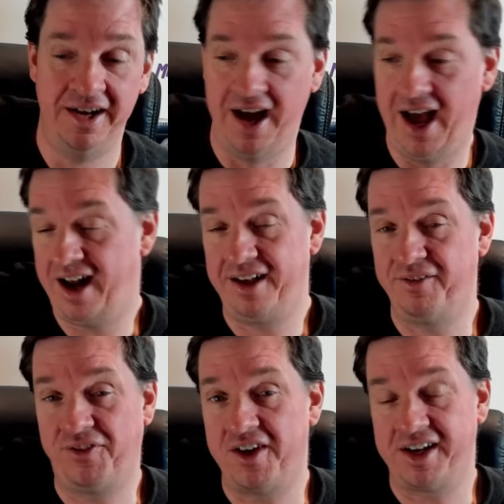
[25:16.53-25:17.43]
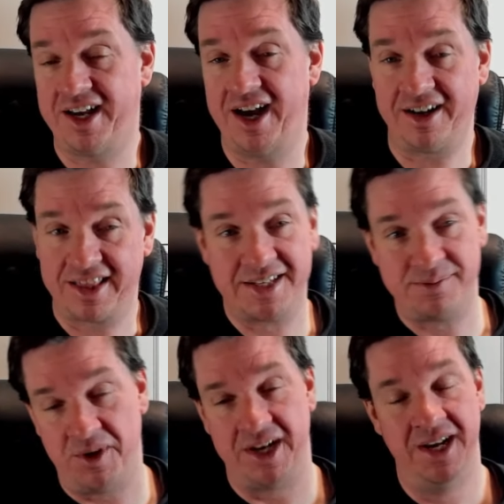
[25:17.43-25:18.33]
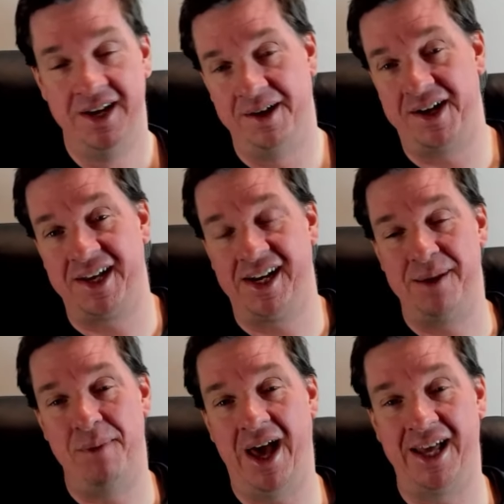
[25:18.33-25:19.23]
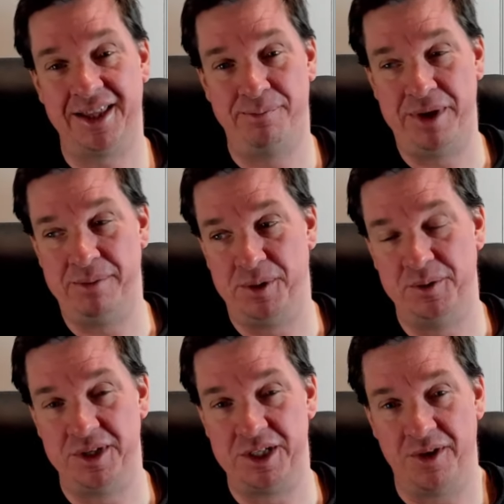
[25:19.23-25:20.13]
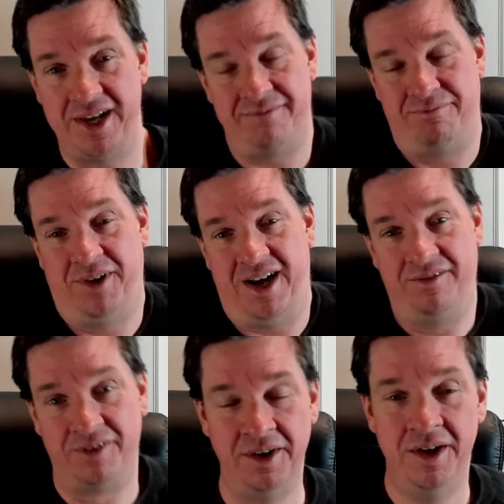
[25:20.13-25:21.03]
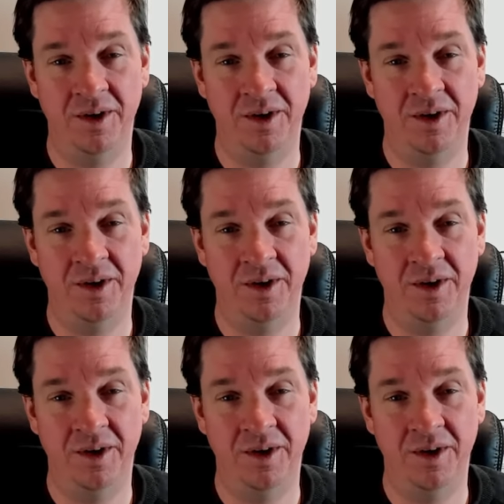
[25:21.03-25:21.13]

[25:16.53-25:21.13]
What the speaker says: I don't even fucking care at this point. I'm not going to get mad at the people who enjoy it. Whatever.